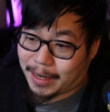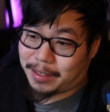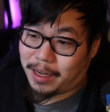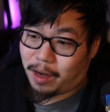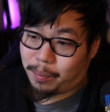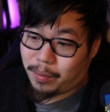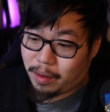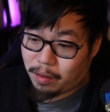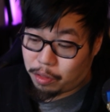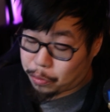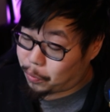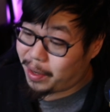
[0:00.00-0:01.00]
actually helped.
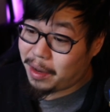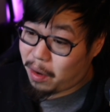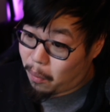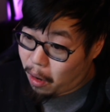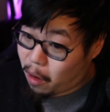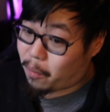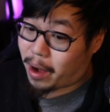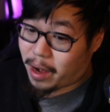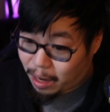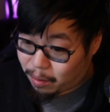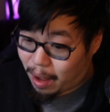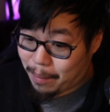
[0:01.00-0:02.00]
3 in a row
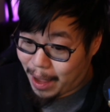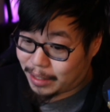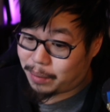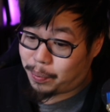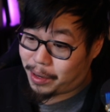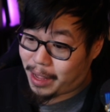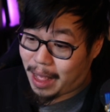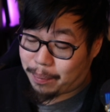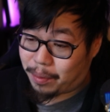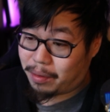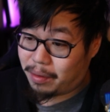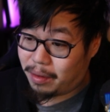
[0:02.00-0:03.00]
right now. I'm actually pretty
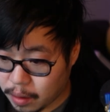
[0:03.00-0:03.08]
happy.